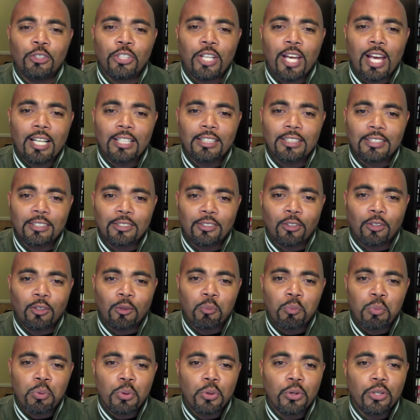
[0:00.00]
Jackson on a
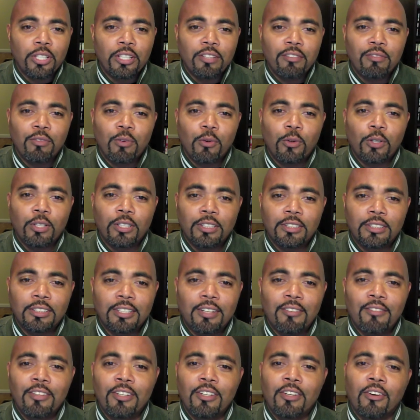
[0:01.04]
pretty
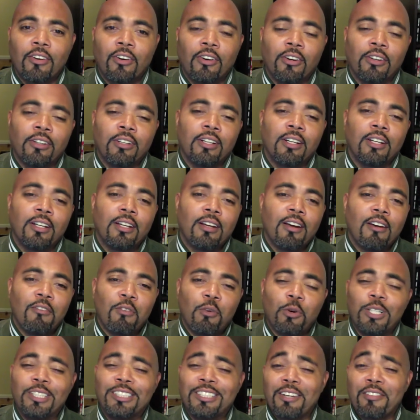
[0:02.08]

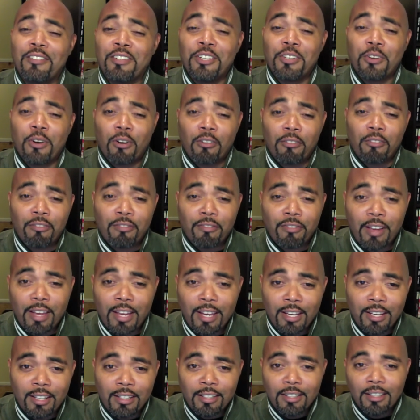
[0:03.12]
47-yard
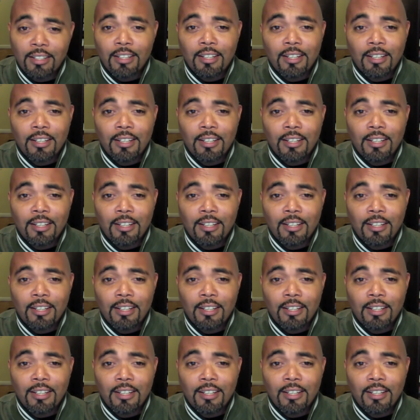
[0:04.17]
fade.